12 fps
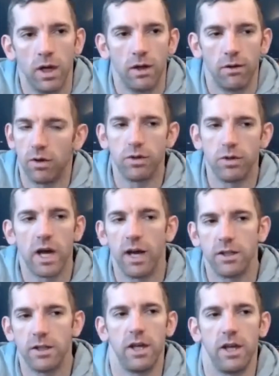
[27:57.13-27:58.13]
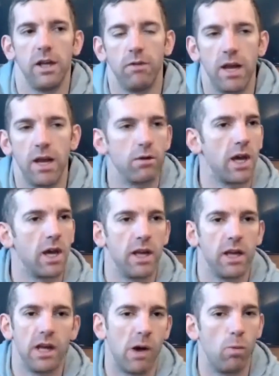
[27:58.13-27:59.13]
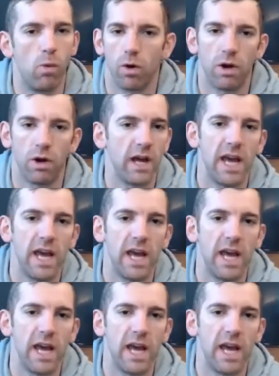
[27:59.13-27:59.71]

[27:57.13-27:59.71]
if you started saying, right, okay, I'm walking around at